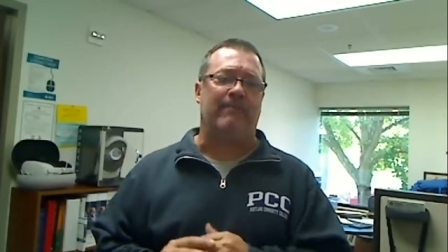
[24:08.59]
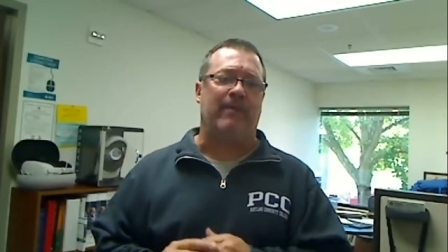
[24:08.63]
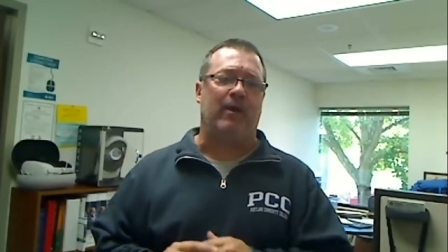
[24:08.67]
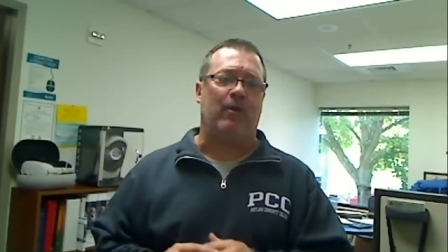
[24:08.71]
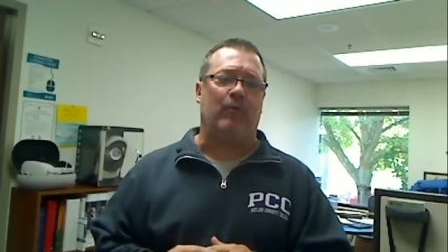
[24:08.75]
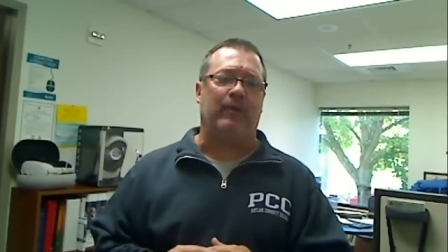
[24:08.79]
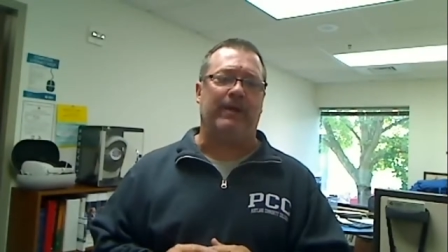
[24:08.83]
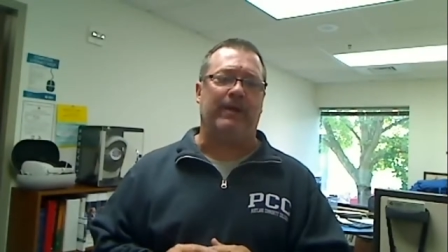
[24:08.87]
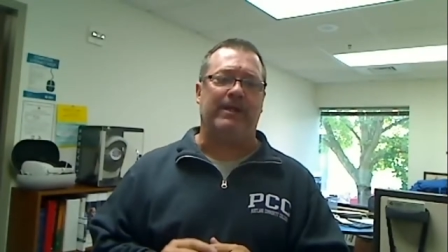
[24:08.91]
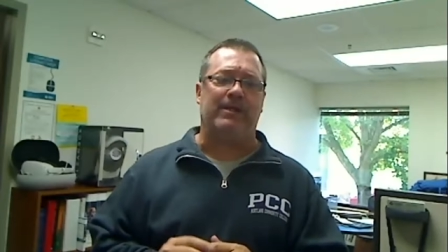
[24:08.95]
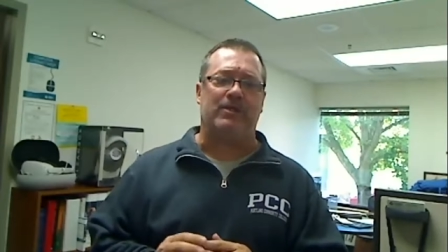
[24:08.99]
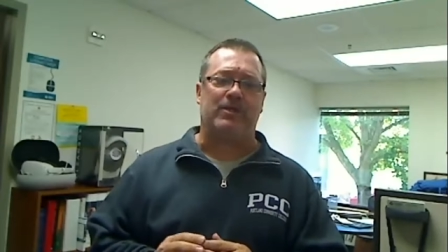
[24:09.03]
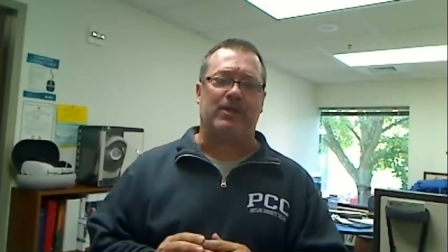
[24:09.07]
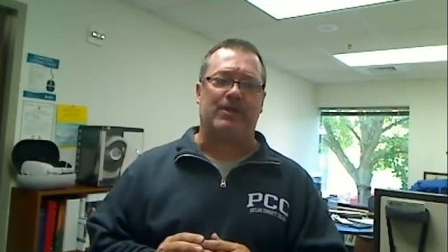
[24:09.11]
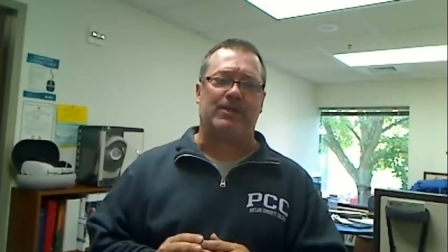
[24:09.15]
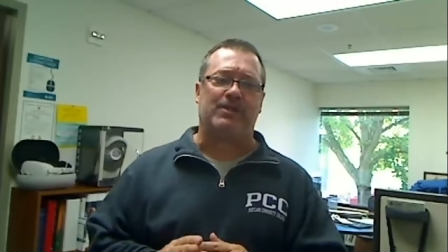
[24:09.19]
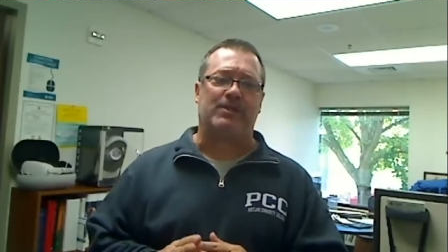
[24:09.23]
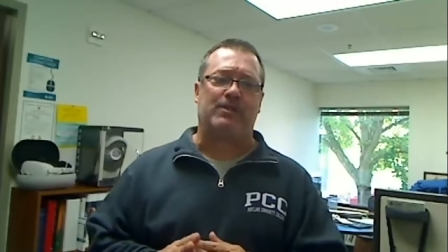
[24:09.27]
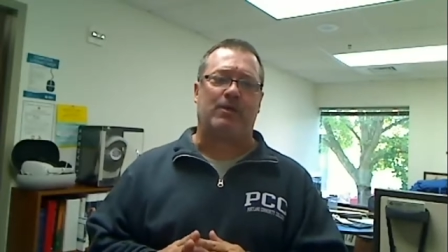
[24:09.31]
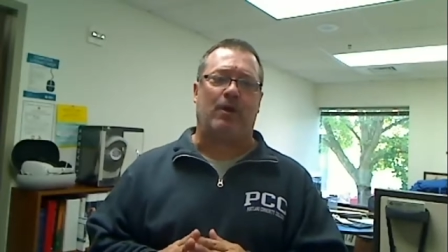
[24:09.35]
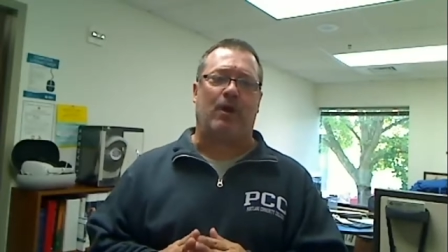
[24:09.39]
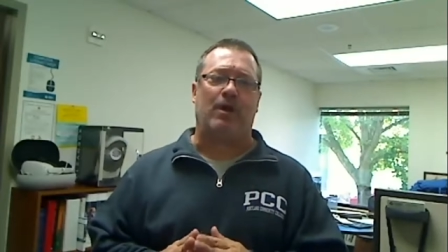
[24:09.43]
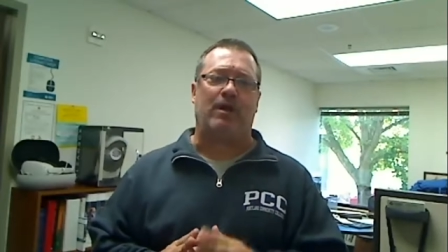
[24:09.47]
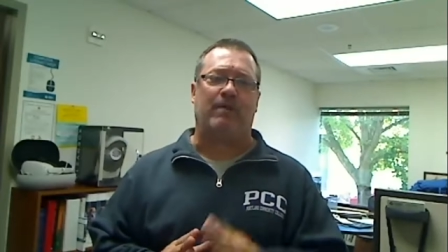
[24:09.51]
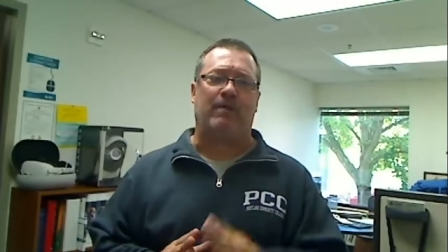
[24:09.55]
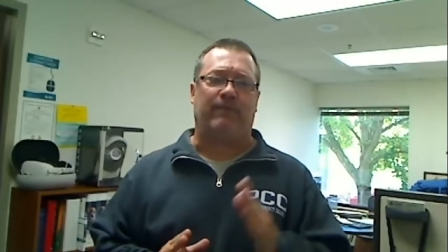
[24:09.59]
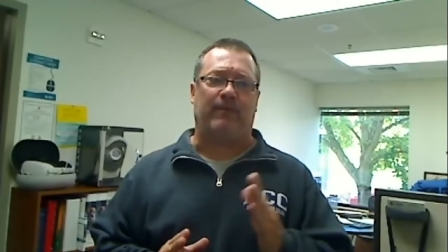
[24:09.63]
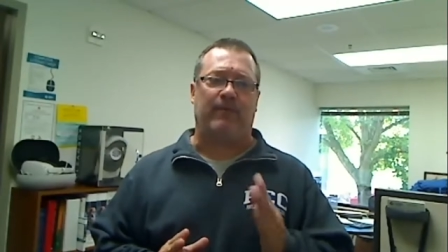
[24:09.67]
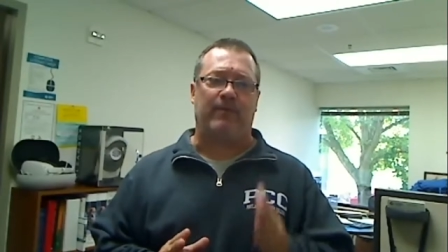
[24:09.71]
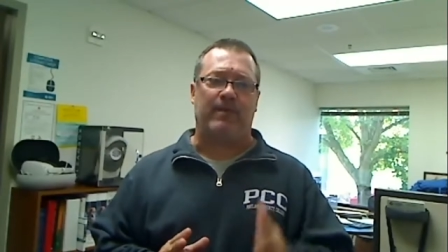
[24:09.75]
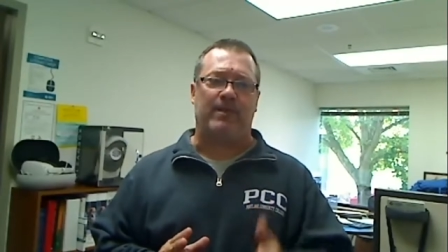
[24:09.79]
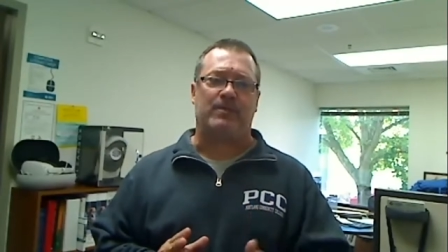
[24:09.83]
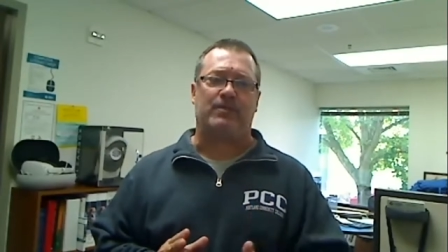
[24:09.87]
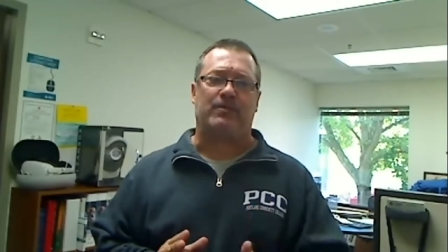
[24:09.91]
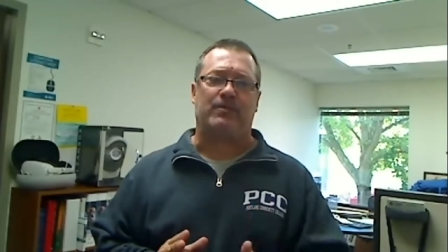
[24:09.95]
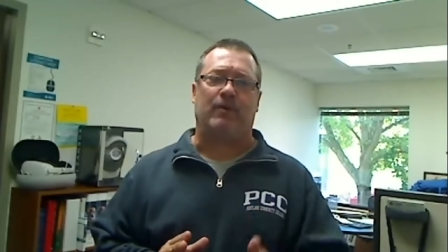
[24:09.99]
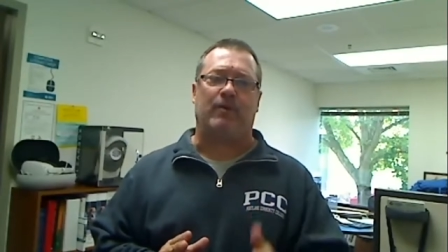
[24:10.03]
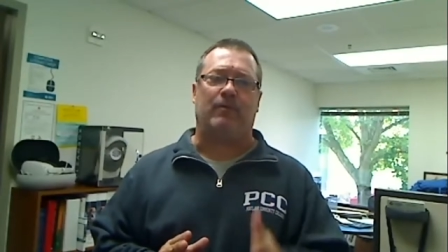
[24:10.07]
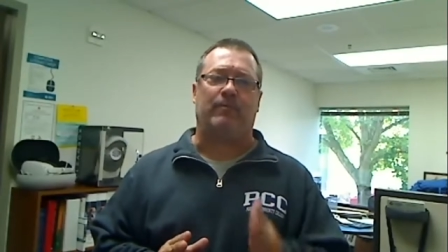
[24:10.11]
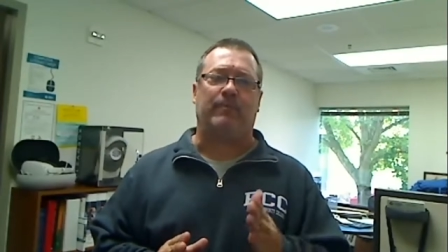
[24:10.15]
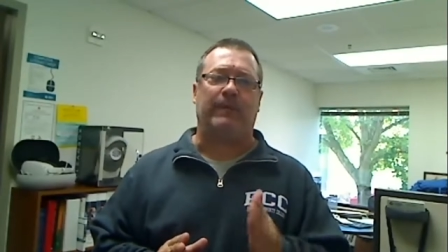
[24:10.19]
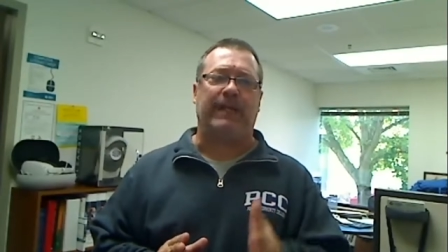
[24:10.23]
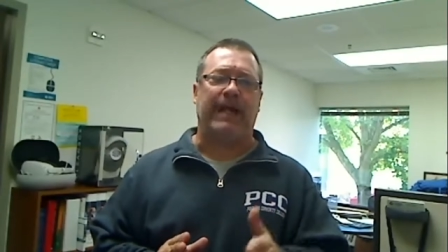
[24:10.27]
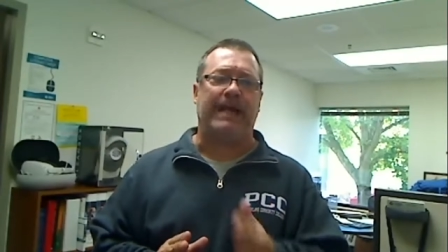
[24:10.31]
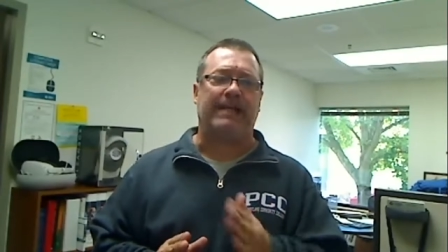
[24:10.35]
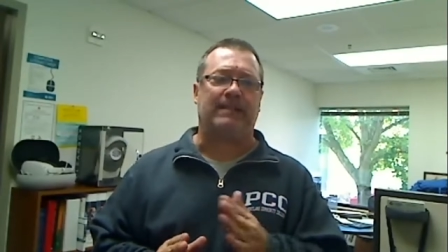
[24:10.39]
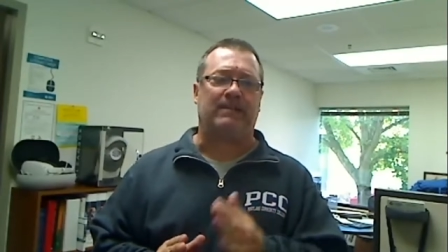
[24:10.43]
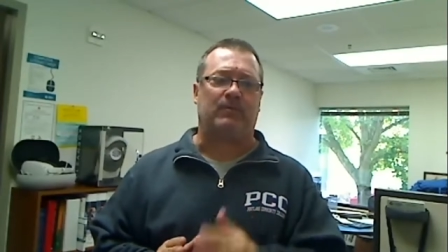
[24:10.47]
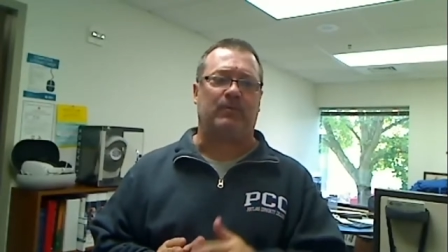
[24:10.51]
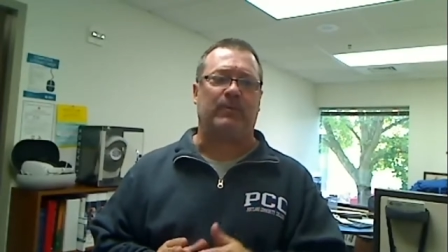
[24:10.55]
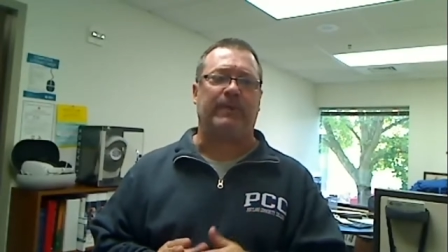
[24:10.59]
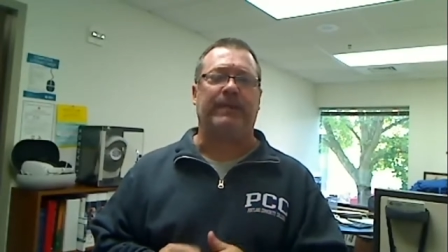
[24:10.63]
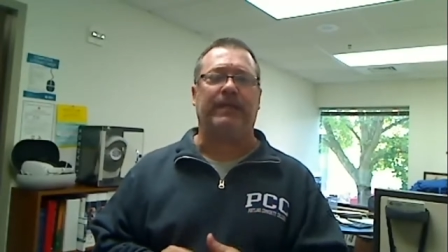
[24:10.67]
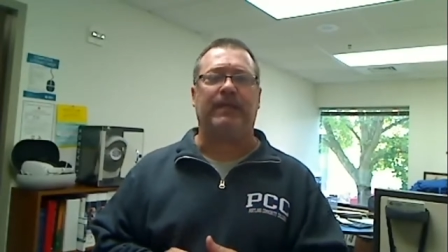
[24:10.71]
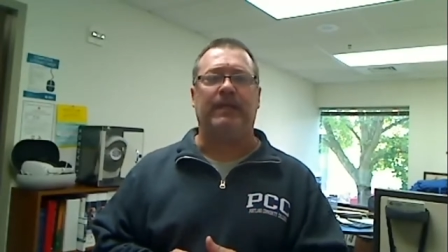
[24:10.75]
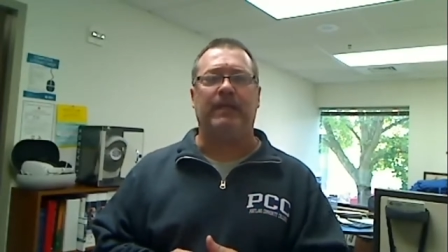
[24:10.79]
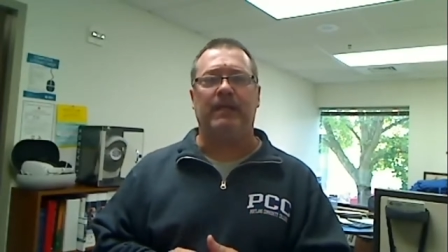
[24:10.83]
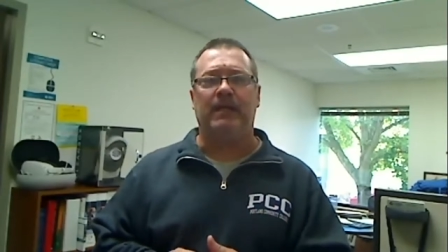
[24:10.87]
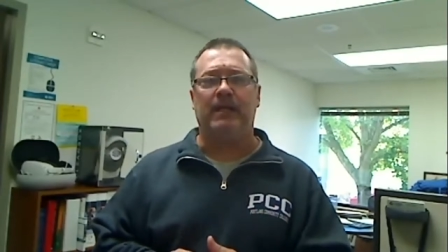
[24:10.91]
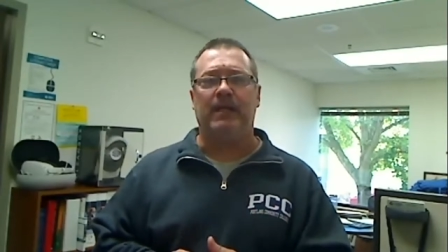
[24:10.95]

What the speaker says: that we just started for this term last week.